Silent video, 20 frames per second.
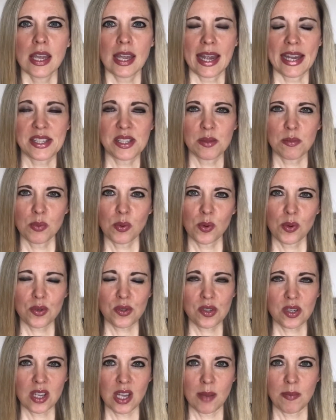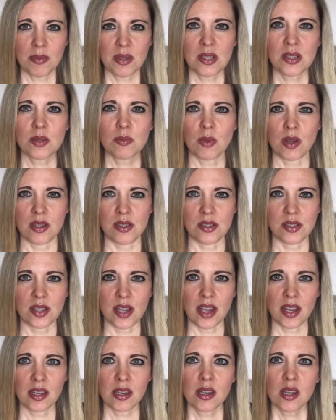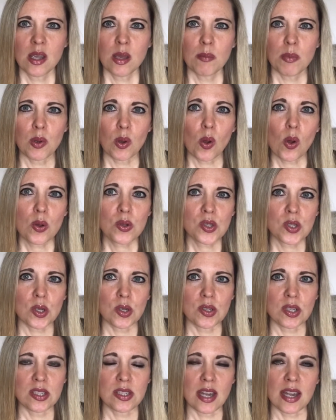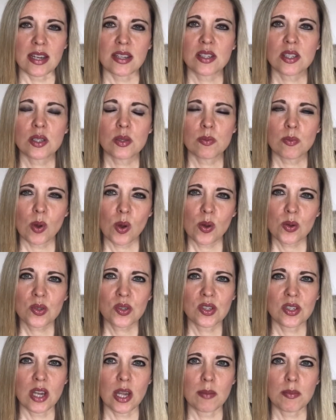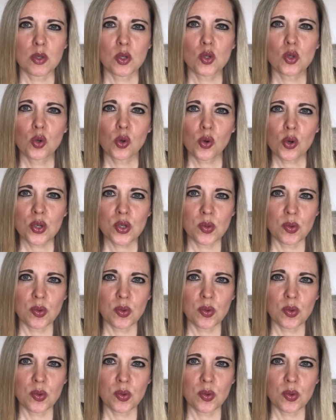It's important to keep this mindset, but also to take small steps towards